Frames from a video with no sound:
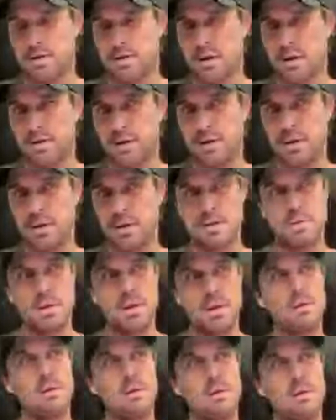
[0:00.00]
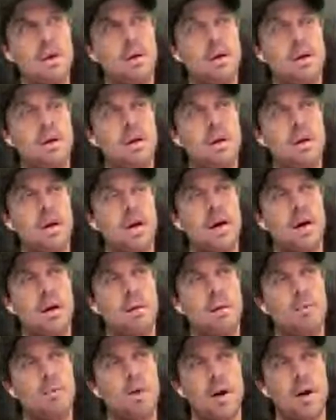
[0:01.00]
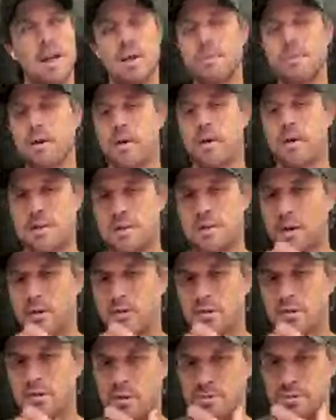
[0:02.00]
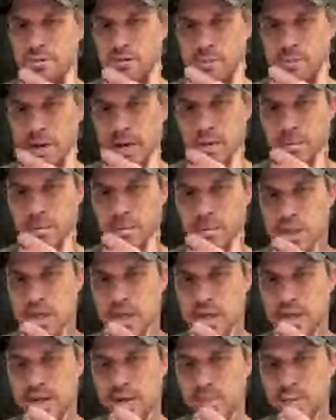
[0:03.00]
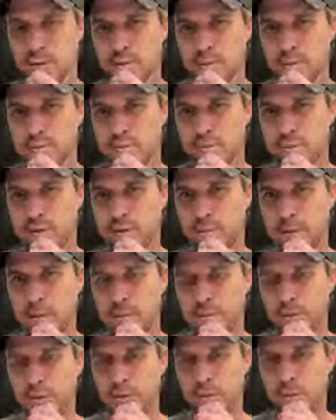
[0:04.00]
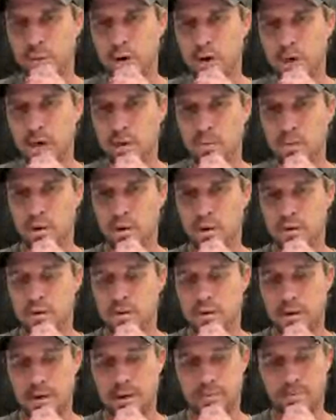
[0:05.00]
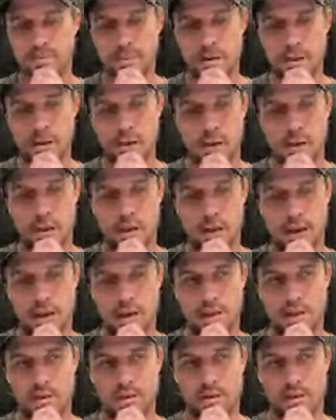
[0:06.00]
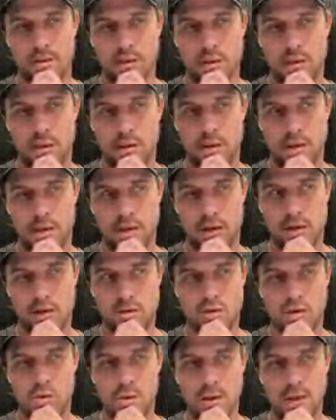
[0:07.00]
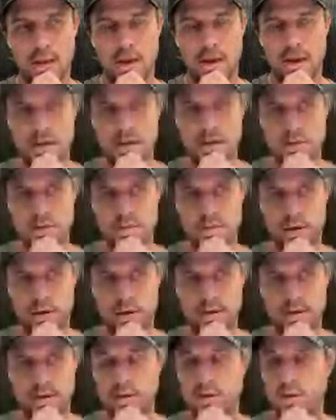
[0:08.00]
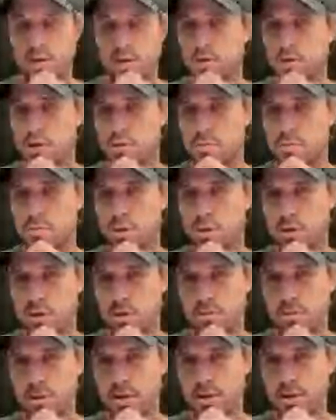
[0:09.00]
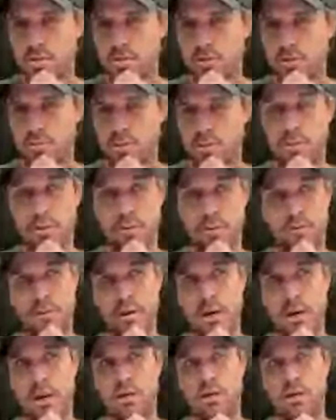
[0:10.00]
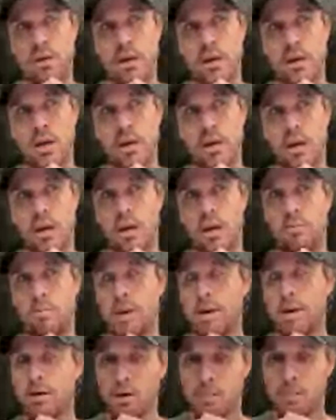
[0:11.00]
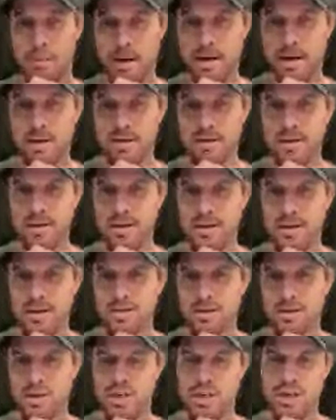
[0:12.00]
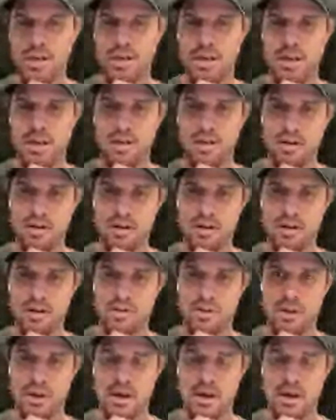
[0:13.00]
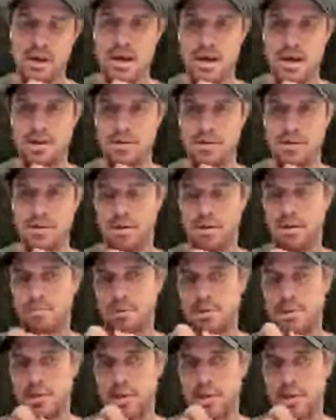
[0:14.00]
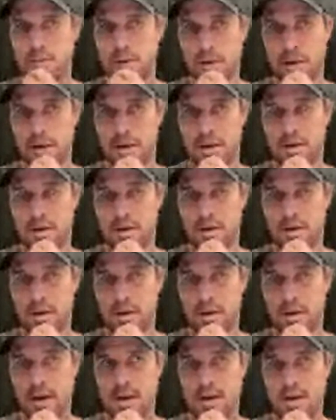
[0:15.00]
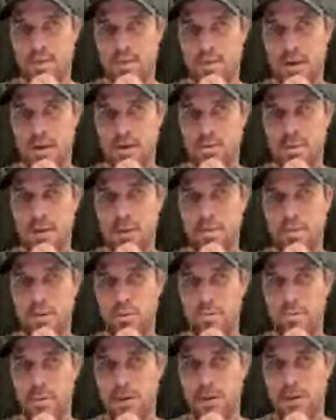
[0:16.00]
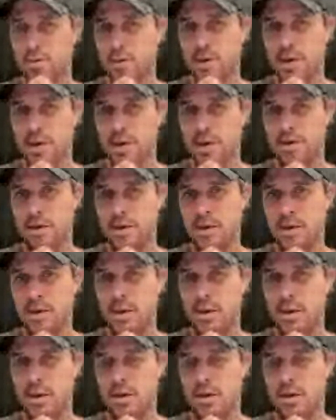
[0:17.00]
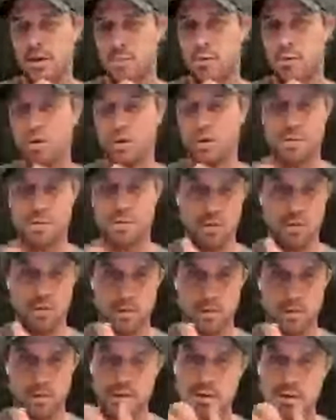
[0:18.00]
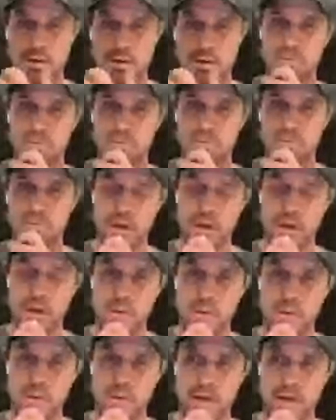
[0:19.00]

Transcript: So I think that's been quite liberating in terms of being able to share that with people in the working world. And I think it normalized what I did do in sport and makes me probably feel a lot better about the journey that I had, and particularly when I can help other people and mentor young sportsmen who also want to go on.